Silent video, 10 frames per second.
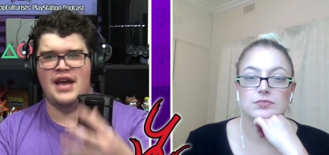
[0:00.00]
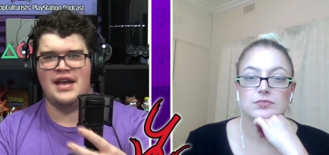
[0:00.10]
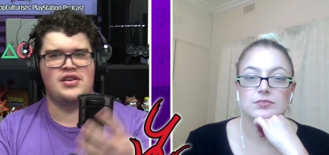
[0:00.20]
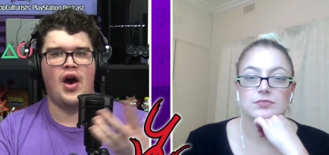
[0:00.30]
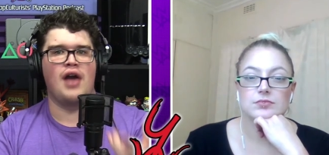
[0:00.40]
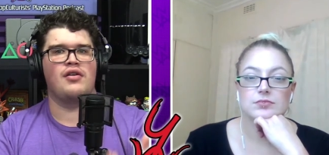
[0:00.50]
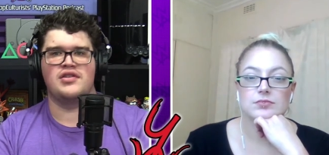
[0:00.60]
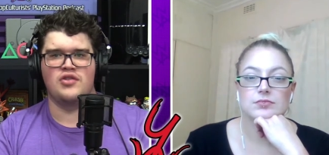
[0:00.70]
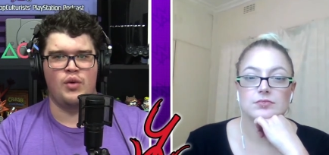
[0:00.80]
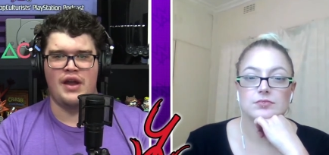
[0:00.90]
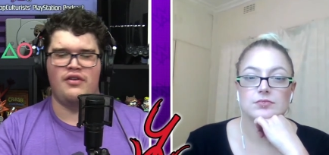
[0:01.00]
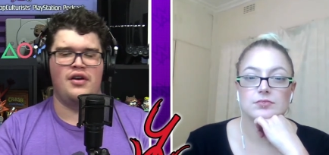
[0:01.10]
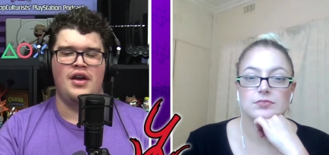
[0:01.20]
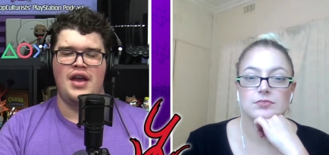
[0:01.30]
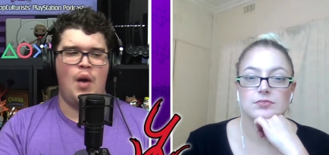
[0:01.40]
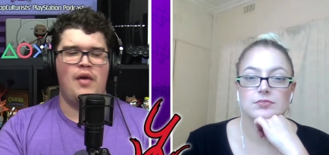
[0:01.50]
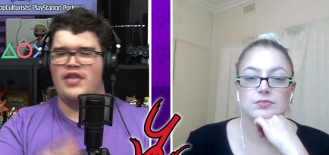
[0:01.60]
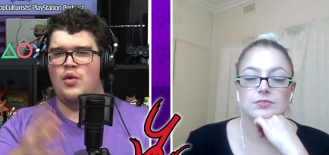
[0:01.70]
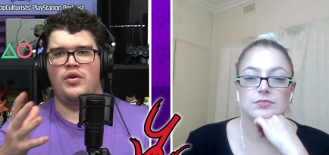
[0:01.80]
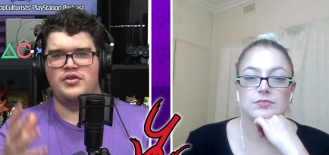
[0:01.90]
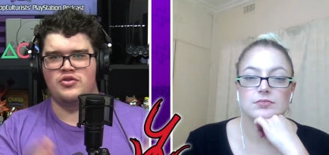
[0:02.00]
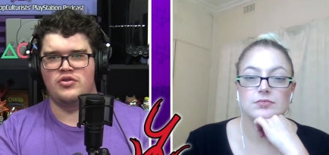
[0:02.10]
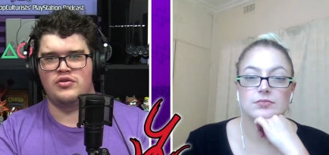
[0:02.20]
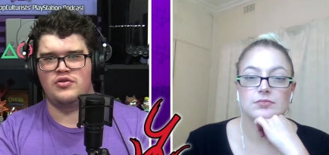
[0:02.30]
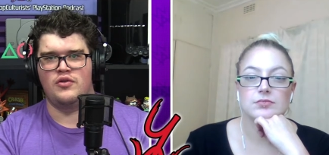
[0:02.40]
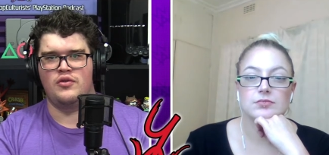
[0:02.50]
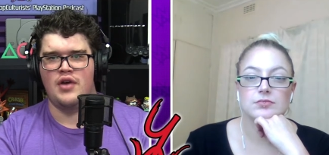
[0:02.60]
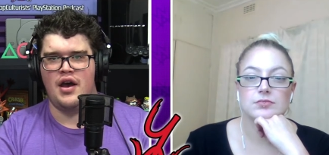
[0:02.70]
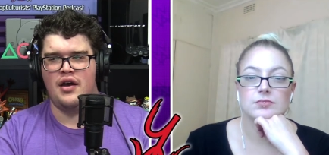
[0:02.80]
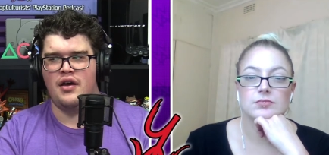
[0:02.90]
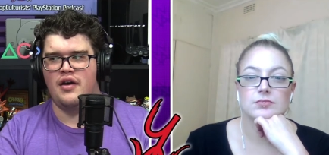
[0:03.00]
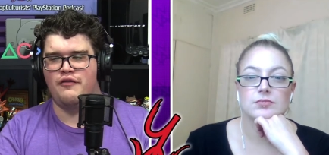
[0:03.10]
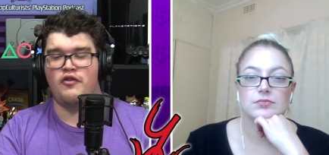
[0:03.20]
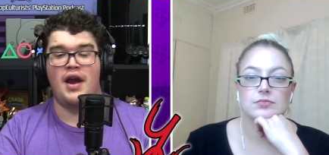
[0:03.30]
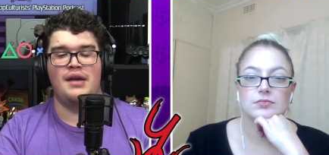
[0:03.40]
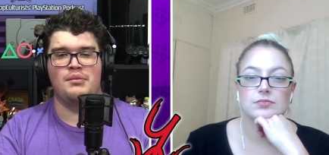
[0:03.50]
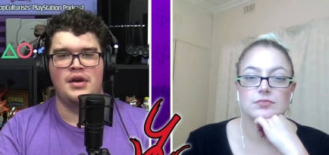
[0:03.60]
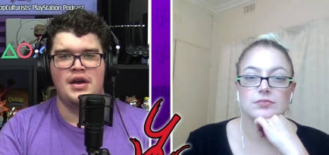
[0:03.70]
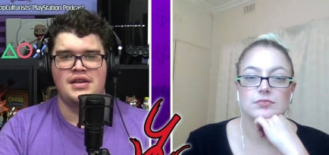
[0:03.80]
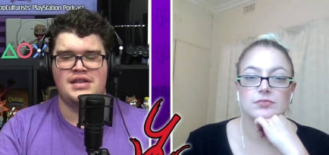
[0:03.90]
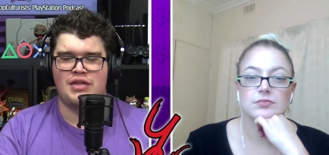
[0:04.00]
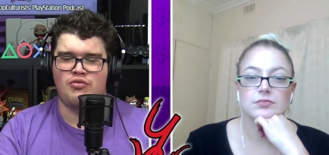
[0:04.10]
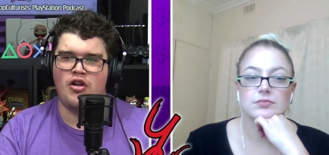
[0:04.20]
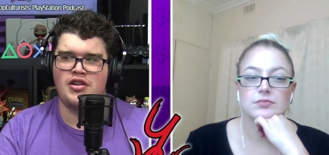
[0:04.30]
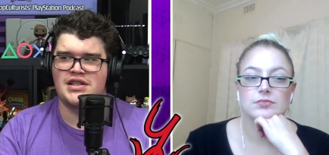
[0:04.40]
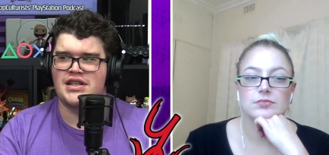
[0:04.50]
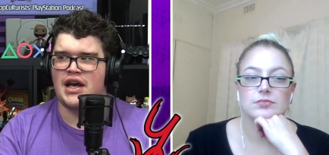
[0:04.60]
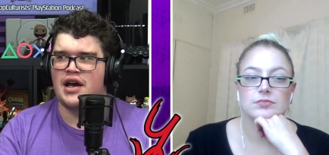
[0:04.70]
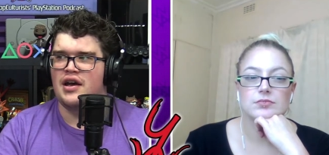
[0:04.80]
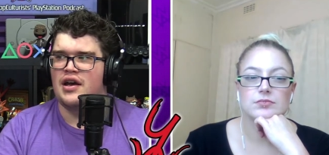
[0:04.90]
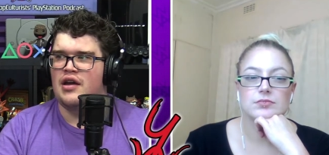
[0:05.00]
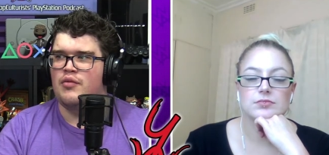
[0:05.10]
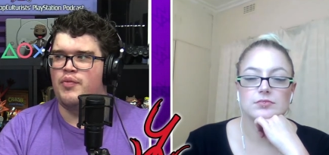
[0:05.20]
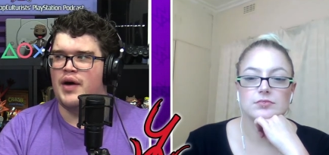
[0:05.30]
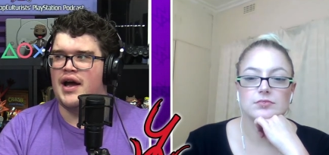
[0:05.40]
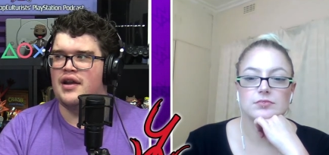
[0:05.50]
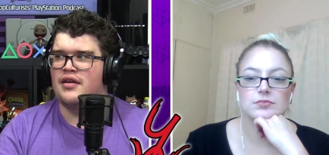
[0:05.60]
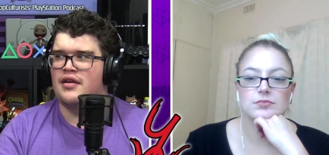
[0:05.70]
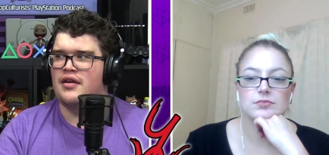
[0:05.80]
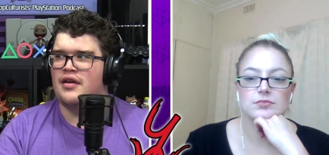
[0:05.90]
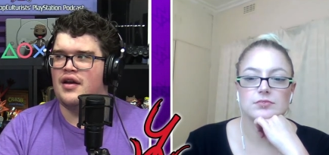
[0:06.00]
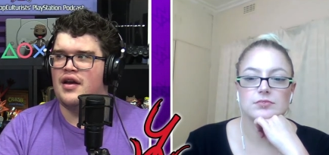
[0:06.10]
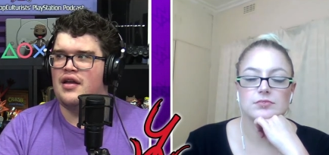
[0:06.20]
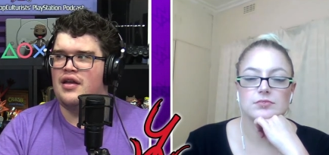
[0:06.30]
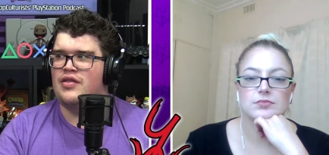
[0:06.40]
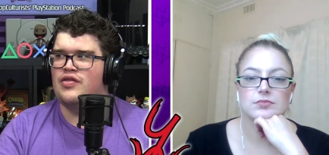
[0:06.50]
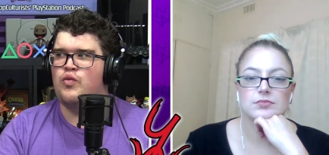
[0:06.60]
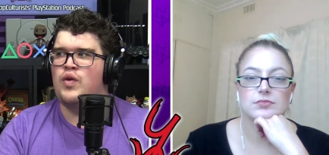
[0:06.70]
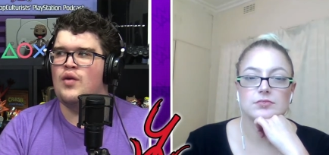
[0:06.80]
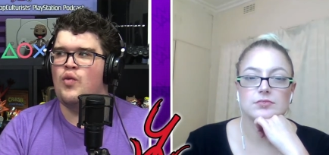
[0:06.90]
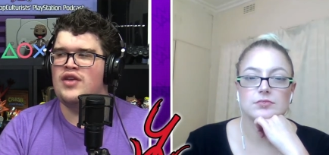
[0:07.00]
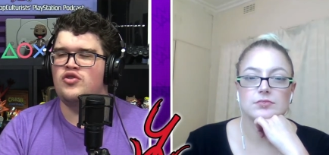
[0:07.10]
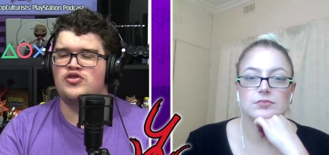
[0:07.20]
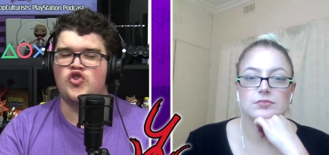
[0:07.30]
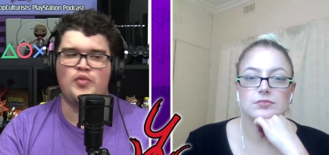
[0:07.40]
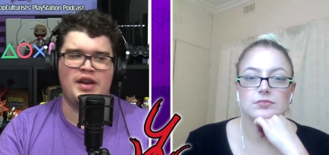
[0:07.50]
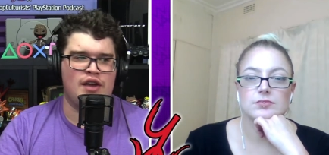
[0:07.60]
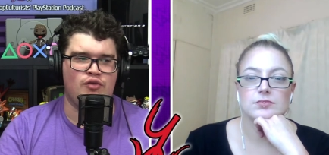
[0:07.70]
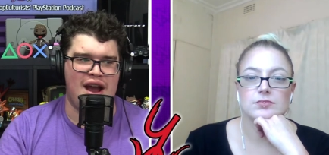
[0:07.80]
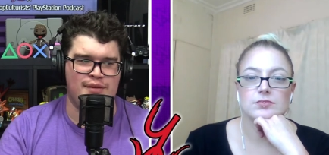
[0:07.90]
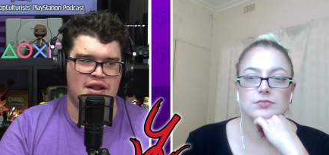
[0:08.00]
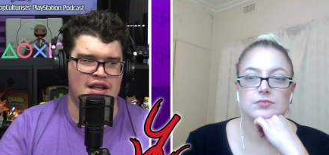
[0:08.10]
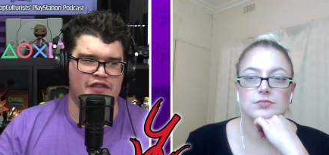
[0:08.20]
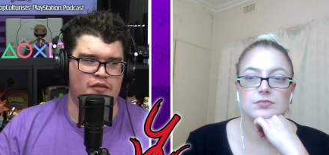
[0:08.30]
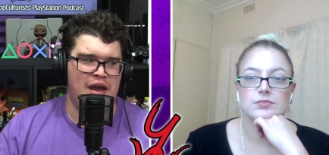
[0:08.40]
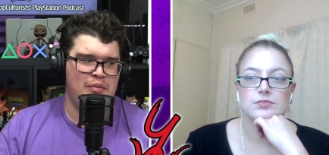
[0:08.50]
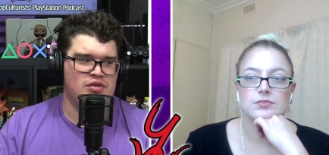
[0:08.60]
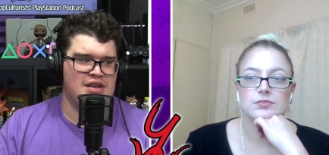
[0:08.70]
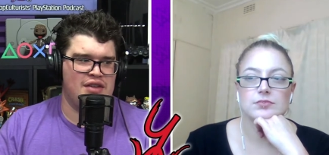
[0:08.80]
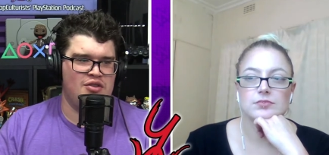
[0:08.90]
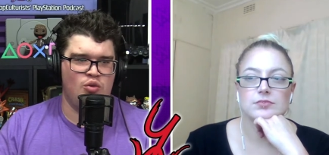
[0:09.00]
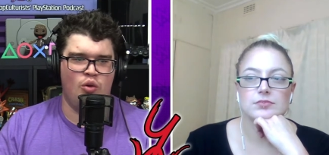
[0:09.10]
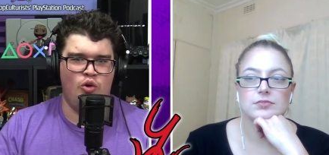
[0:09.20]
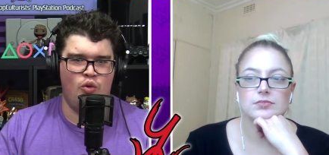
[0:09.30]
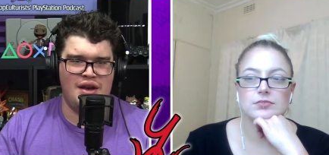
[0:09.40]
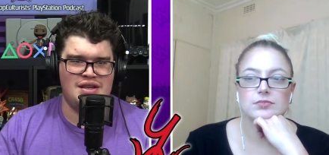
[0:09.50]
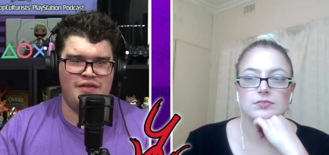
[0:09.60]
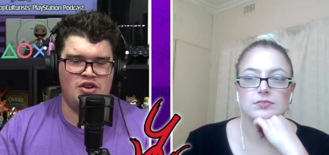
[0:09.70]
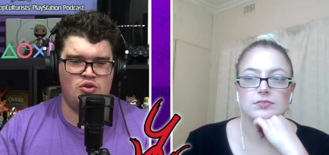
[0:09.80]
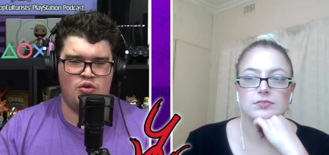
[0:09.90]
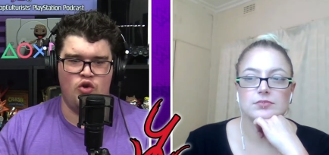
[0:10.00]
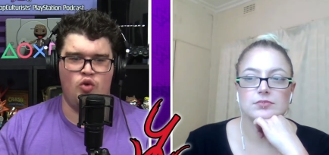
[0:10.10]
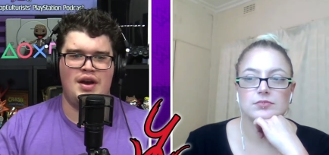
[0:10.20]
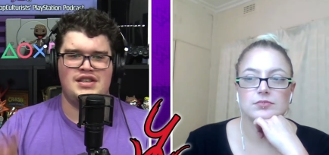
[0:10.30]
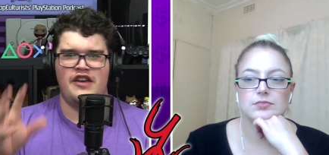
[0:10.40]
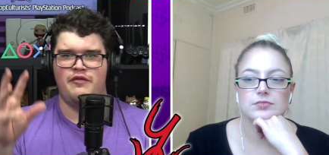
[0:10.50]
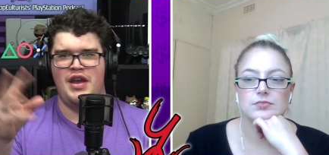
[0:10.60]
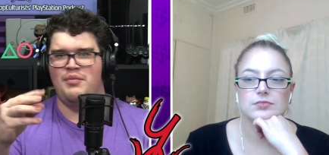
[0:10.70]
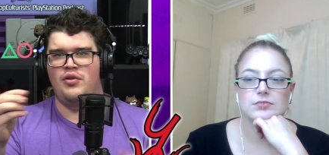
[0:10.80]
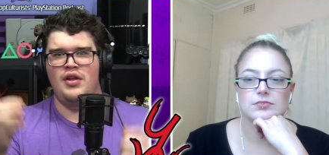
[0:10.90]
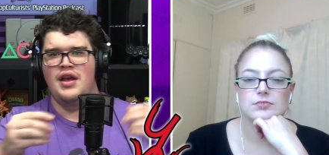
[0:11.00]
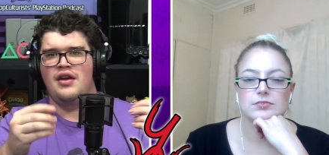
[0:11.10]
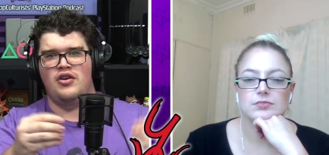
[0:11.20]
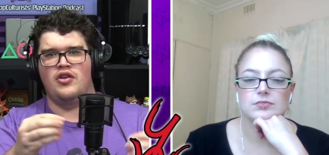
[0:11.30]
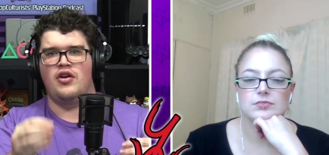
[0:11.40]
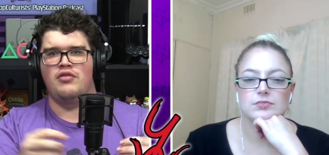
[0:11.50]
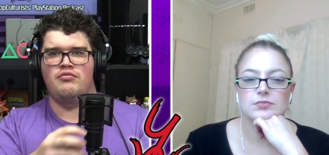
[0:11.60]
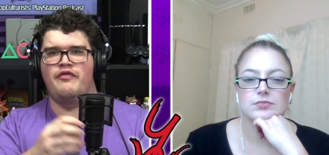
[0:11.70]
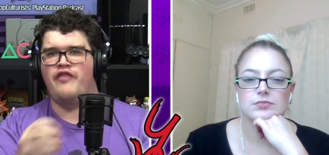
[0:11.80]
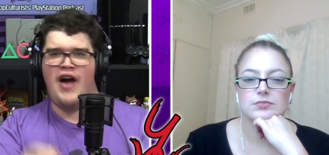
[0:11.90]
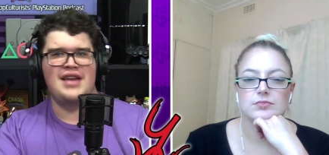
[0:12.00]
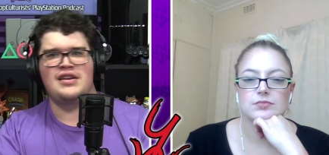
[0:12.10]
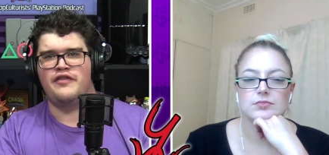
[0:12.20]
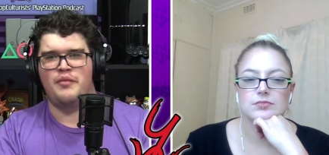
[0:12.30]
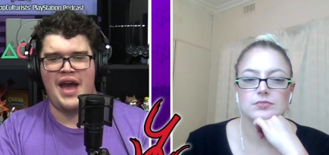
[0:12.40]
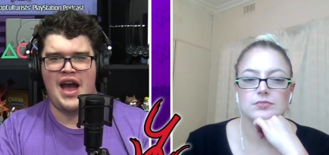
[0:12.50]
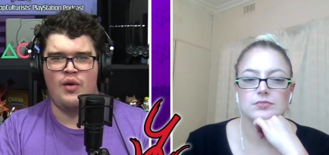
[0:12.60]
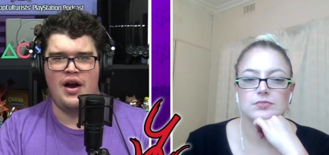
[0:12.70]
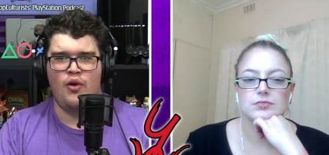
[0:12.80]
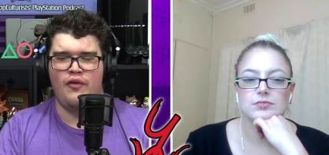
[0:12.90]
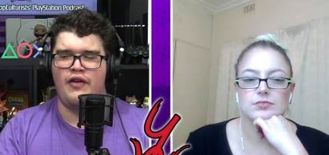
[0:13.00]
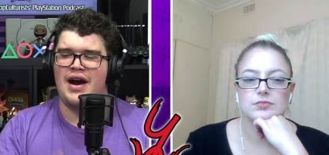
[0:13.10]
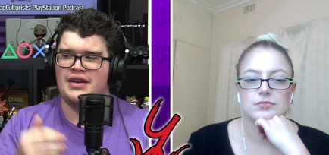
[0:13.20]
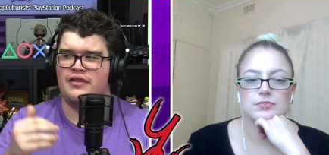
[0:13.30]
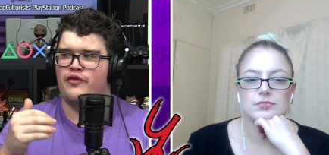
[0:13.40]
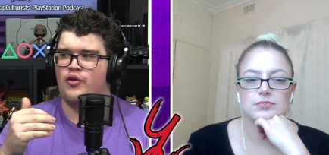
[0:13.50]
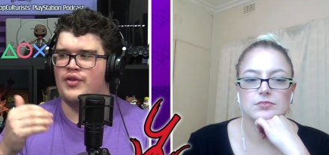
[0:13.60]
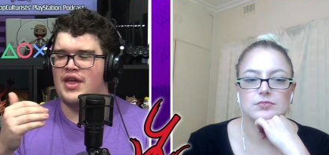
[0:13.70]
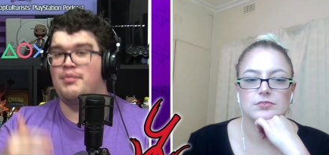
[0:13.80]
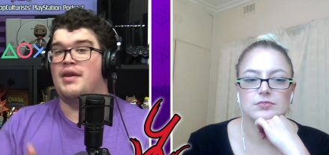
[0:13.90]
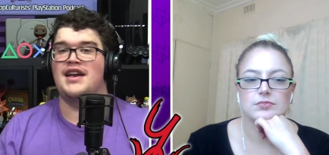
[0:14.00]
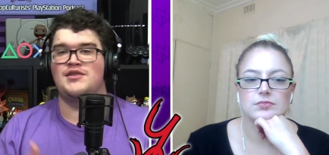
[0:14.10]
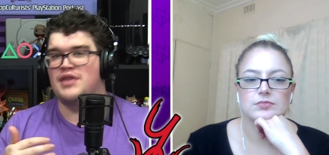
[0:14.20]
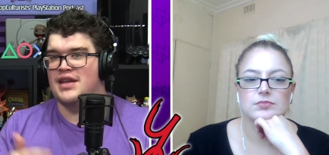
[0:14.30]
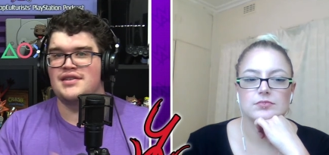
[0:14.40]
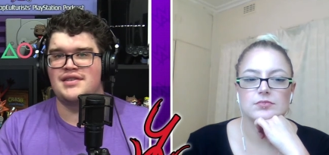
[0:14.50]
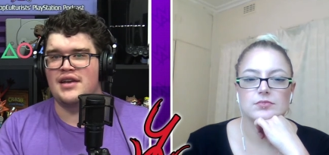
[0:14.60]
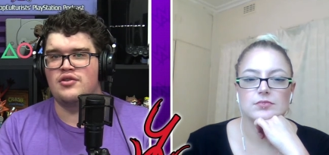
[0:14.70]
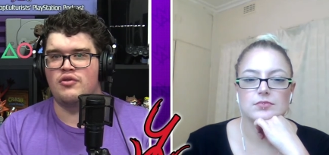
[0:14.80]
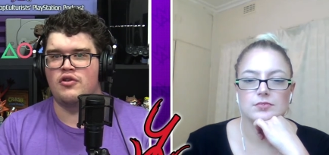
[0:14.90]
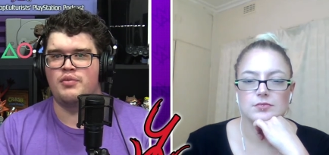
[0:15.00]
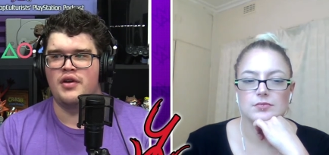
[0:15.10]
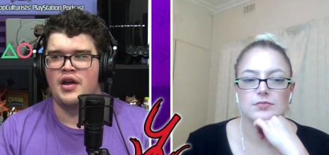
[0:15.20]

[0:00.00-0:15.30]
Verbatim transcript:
Speaker 1: a tyrant or whatever, however they want to frame Seth Rollins here. But when you do bring a random collective of people together, you always have issues. You'll always have people, you know, fighting for power or fighting for their place within said group.